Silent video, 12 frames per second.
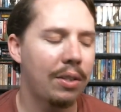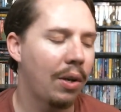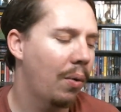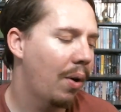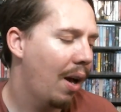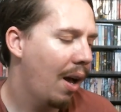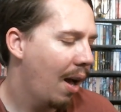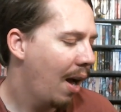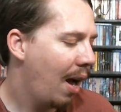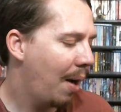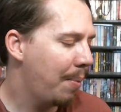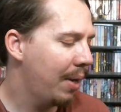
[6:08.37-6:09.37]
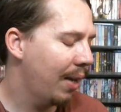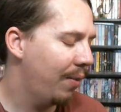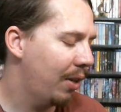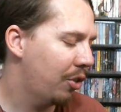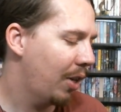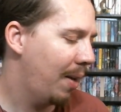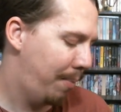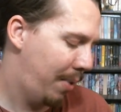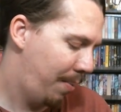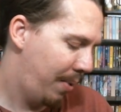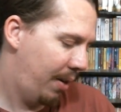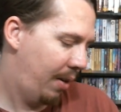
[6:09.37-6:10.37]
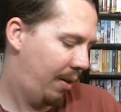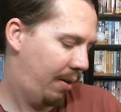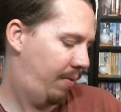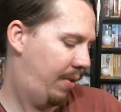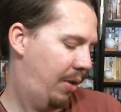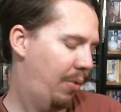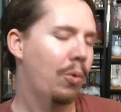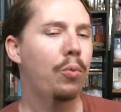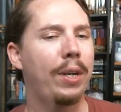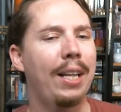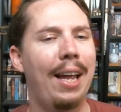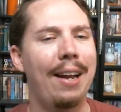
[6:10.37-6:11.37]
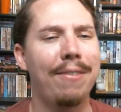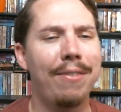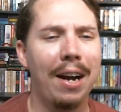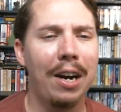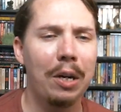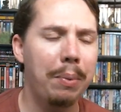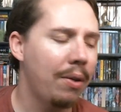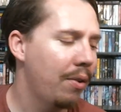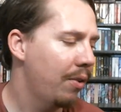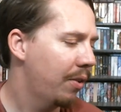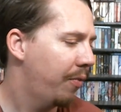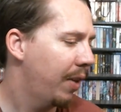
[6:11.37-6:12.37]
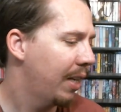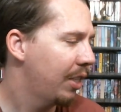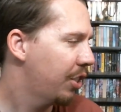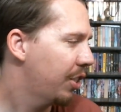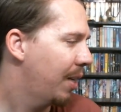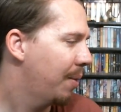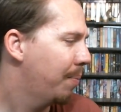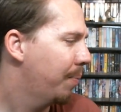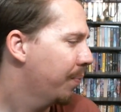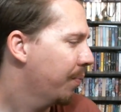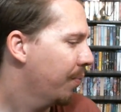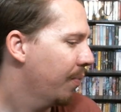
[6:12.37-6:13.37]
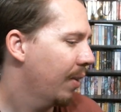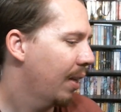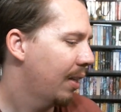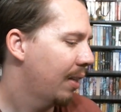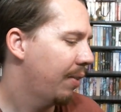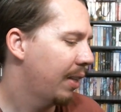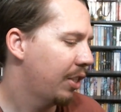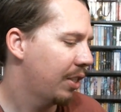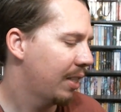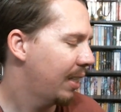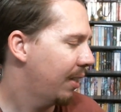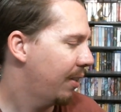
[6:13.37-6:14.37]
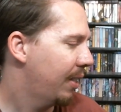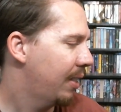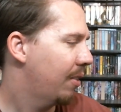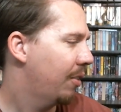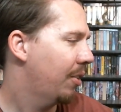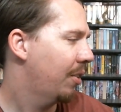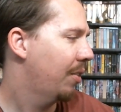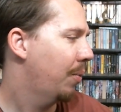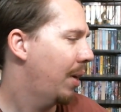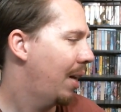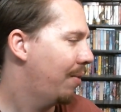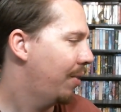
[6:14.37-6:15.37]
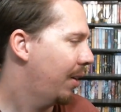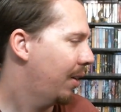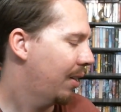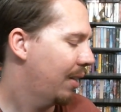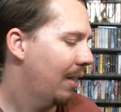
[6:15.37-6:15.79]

So I'm gonna give it a try. Maybe it will relight a fire in me to finish him, to finish the series or whatever.